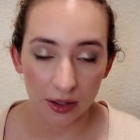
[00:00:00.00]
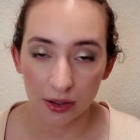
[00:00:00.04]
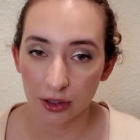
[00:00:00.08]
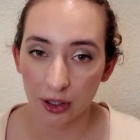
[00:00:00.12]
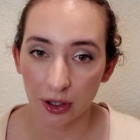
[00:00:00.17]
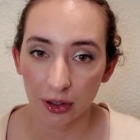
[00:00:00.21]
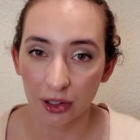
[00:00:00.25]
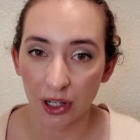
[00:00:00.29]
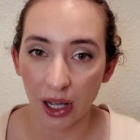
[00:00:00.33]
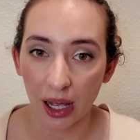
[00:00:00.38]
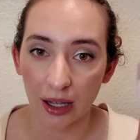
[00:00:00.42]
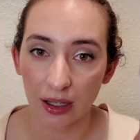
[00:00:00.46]

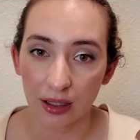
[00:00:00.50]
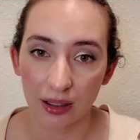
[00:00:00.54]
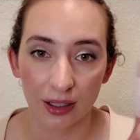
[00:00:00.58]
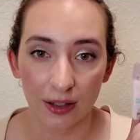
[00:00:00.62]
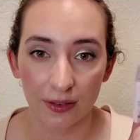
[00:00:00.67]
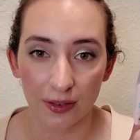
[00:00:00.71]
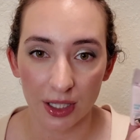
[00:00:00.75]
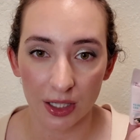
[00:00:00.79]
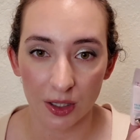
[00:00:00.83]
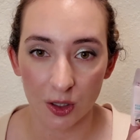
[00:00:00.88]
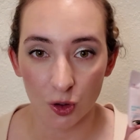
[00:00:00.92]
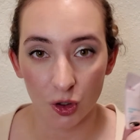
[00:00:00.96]
So I'll
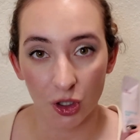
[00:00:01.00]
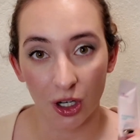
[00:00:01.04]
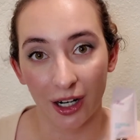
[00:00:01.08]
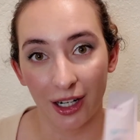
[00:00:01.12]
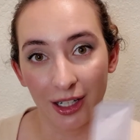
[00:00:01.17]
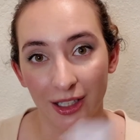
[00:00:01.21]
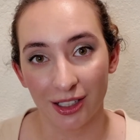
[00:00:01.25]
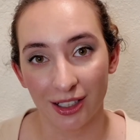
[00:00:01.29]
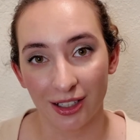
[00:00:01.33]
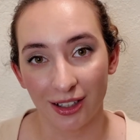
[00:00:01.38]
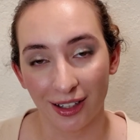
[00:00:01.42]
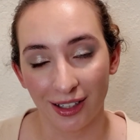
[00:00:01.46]
give this a
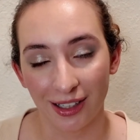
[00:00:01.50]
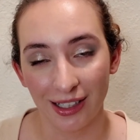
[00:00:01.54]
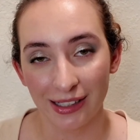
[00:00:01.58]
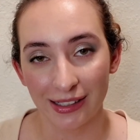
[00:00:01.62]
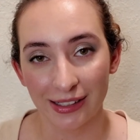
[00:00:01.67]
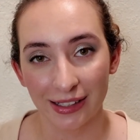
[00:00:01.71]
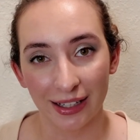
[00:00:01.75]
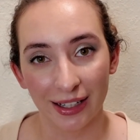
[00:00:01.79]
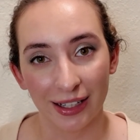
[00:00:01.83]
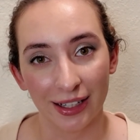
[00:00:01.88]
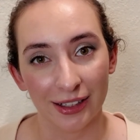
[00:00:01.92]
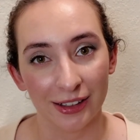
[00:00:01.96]
try
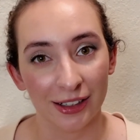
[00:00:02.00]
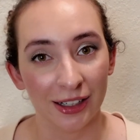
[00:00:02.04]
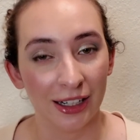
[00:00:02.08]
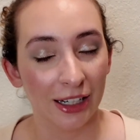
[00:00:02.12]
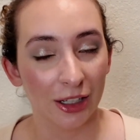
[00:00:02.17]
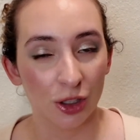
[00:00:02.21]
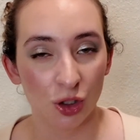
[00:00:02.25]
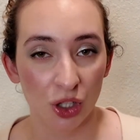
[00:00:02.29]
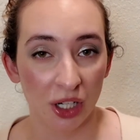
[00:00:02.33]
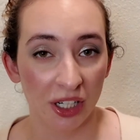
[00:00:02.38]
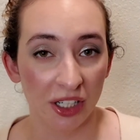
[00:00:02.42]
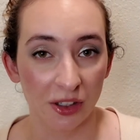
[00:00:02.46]
tonight and
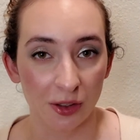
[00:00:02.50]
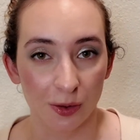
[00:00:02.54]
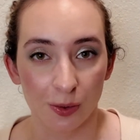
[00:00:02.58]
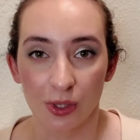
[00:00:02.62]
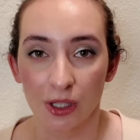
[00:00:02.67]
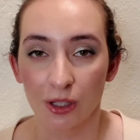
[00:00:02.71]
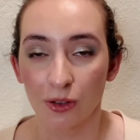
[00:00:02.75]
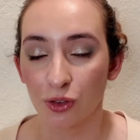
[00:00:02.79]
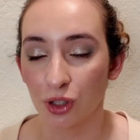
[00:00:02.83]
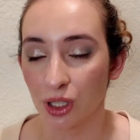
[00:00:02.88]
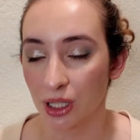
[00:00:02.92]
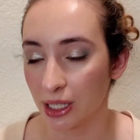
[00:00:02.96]
try and use
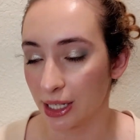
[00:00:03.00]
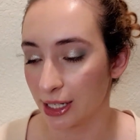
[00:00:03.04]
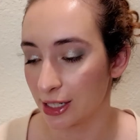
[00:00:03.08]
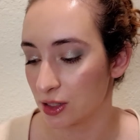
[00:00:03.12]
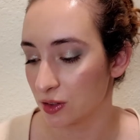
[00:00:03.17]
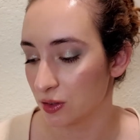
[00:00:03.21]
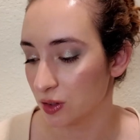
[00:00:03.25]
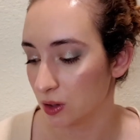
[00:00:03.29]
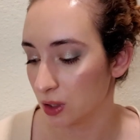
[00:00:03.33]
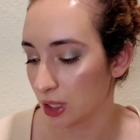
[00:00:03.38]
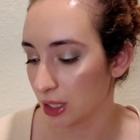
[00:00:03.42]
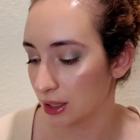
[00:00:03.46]
it for the
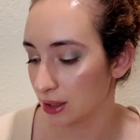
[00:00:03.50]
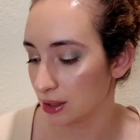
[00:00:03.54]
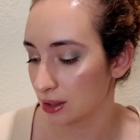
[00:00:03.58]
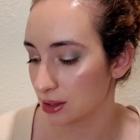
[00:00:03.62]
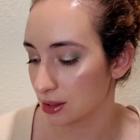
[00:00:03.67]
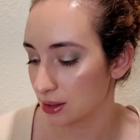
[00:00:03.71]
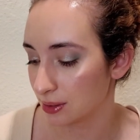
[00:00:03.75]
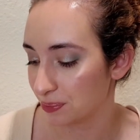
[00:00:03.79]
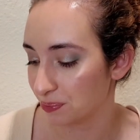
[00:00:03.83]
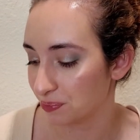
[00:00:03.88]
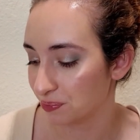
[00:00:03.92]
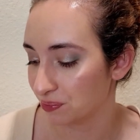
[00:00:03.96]
next few
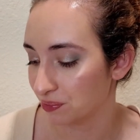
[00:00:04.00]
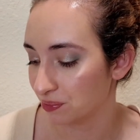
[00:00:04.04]
days.